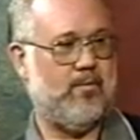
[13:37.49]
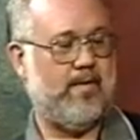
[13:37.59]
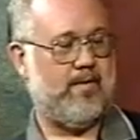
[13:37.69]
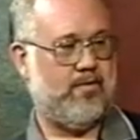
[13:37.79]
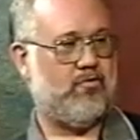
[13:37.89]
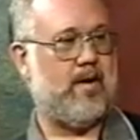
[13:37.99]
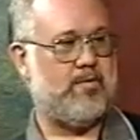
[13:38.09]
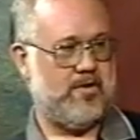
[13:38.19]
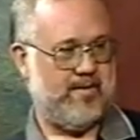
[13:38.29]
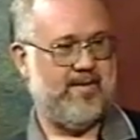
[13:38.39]
with a
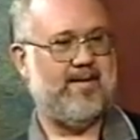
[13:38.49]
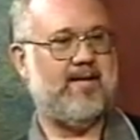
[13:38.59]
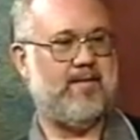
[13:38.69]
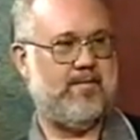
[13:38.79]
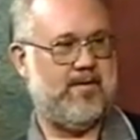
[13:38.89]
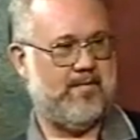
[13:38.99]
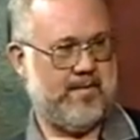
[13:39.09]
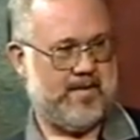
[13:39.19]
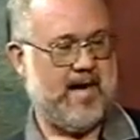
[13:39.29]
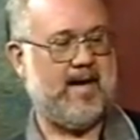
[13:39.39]
description
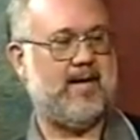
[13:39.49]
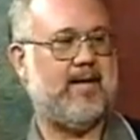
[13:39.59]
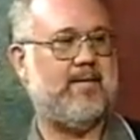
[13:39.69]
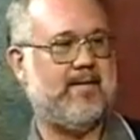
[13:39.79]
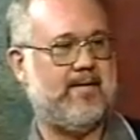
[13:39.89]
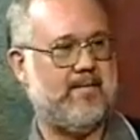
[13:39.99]
of exactly